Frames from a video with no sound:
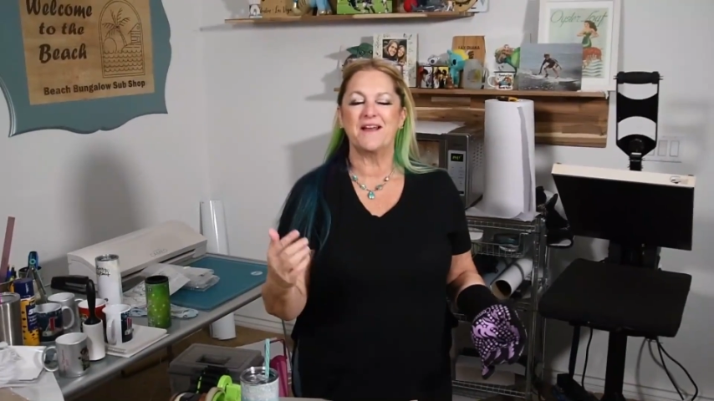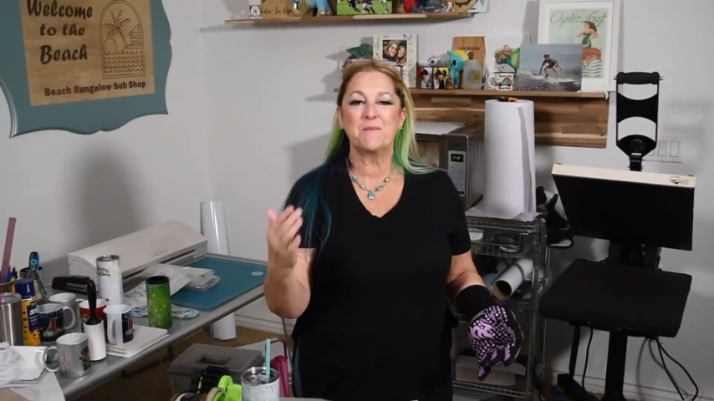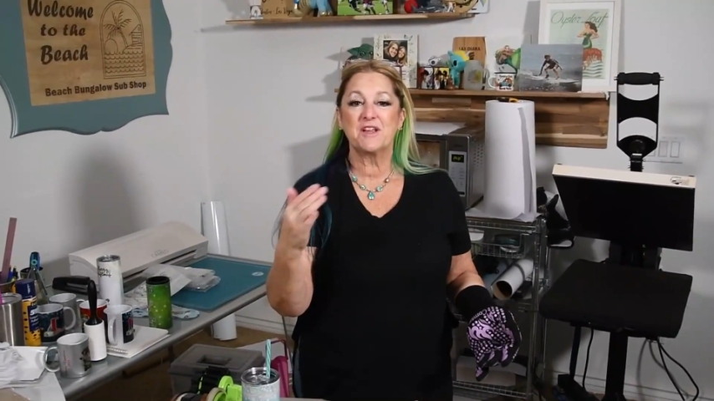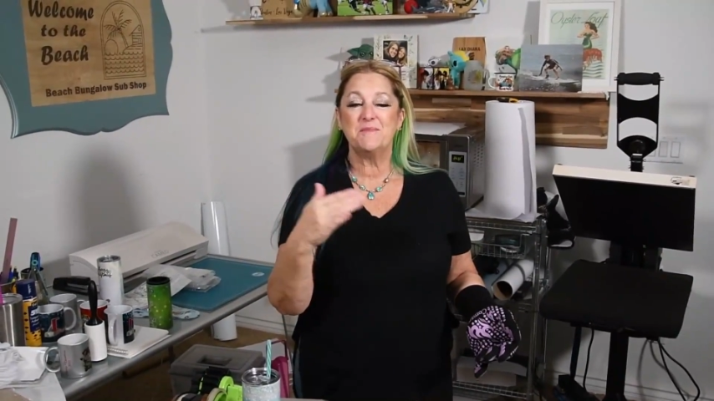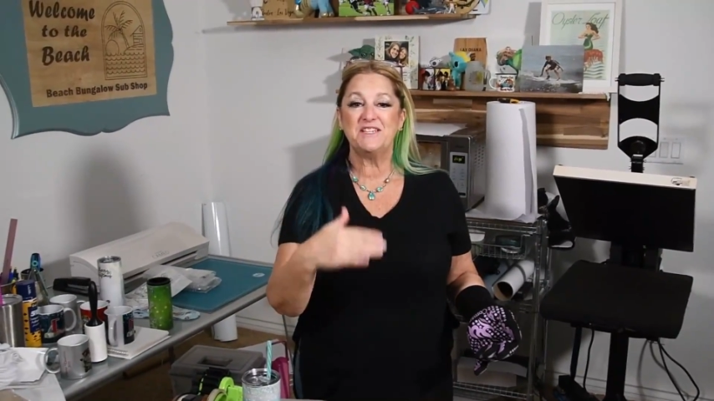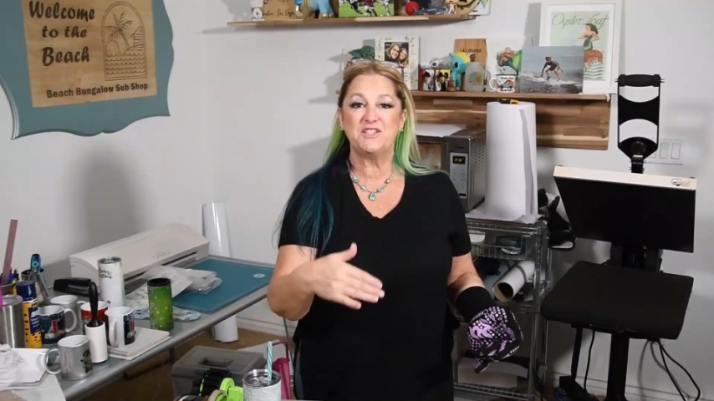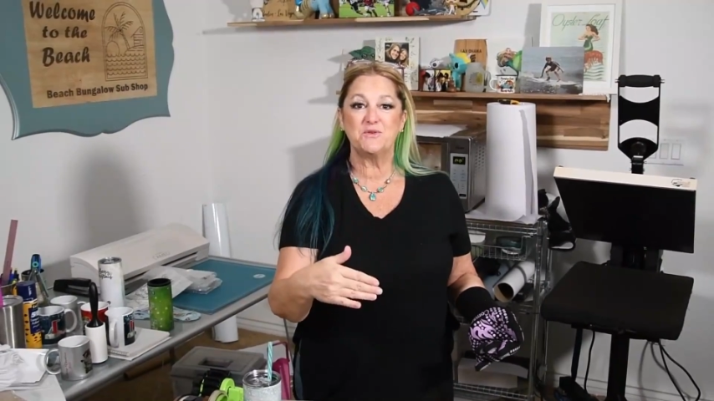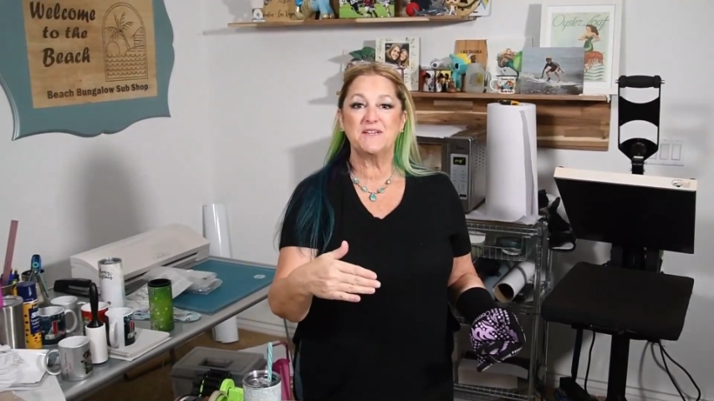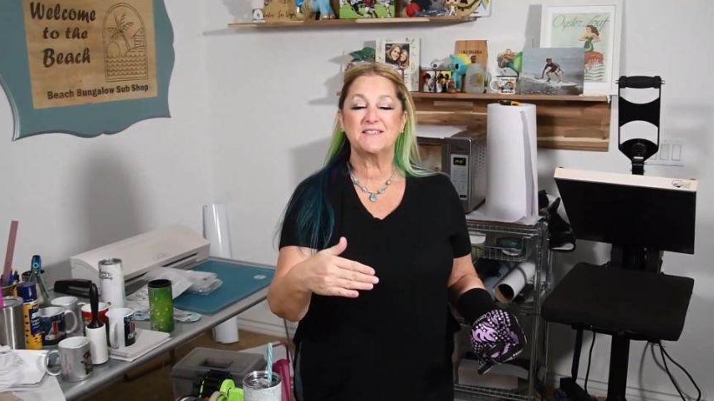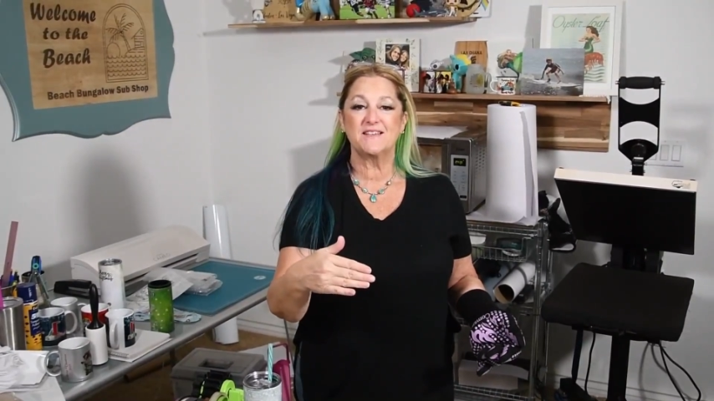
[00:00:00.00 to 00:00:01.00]
I'm going to be
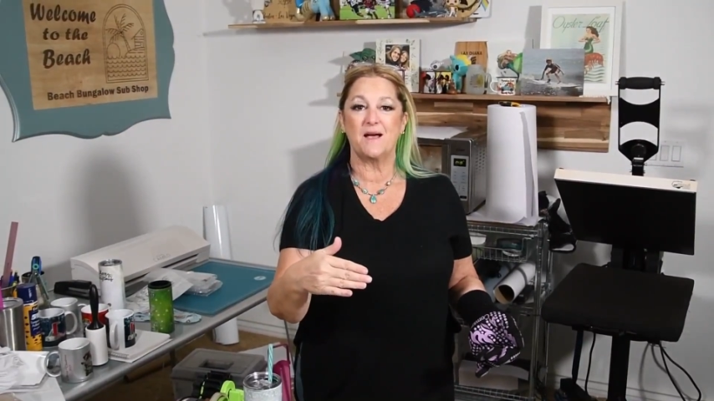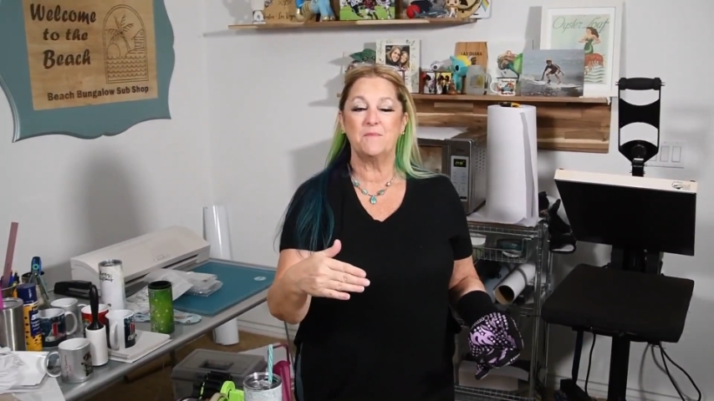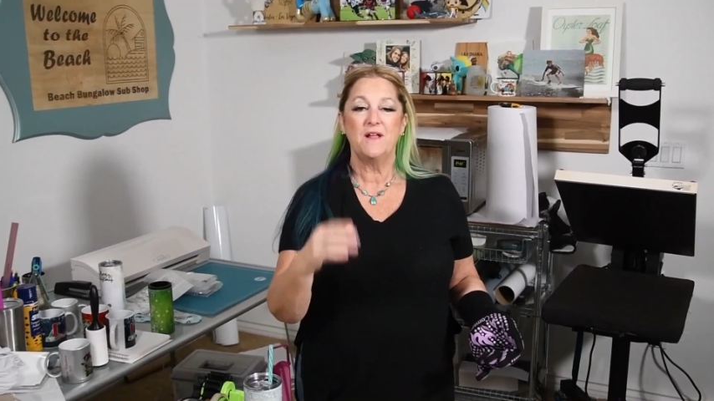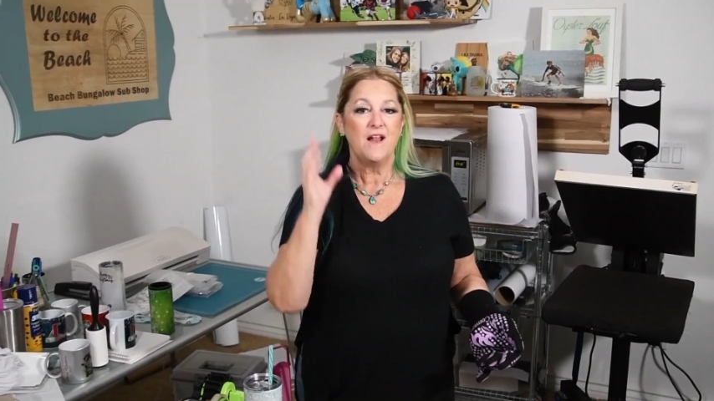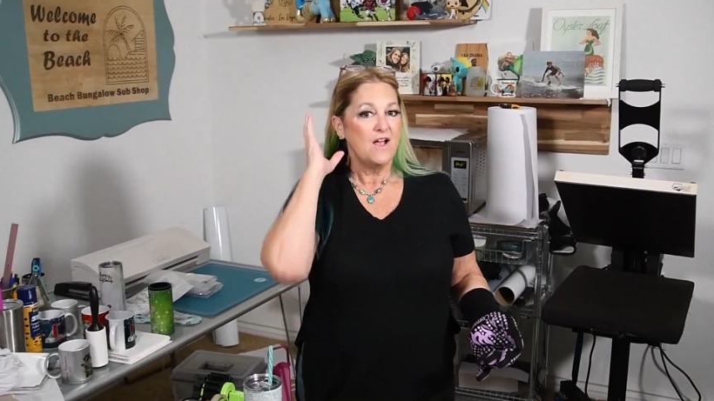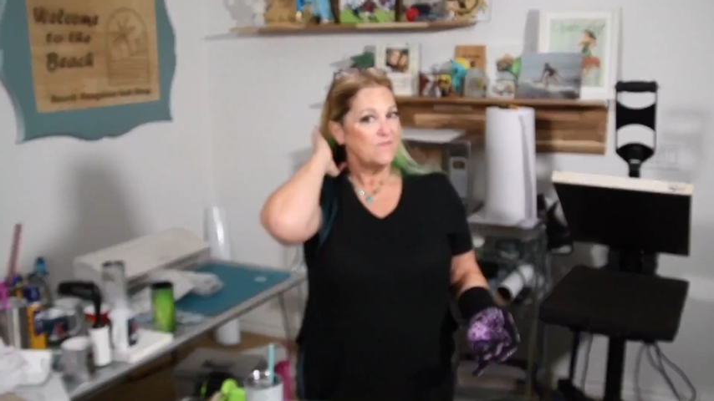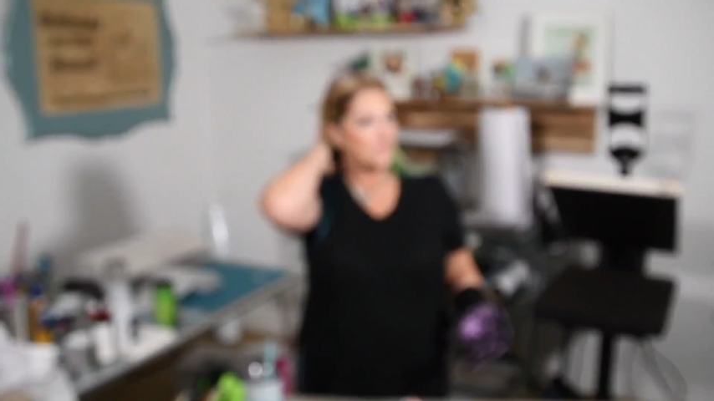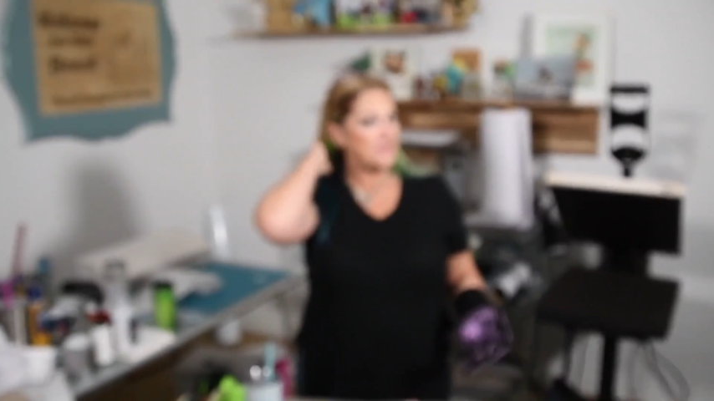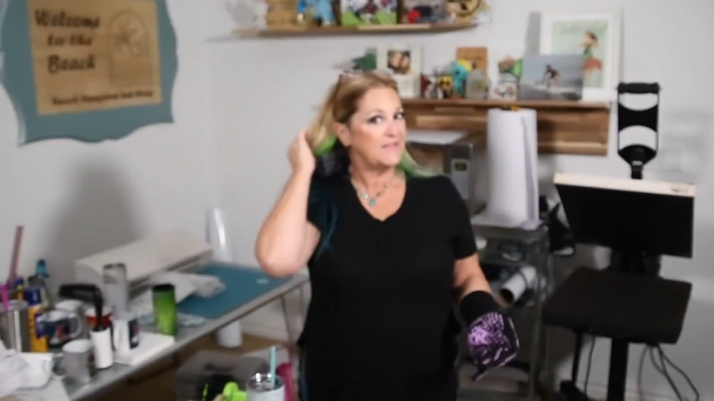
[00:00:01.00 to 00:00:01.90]
doing some for the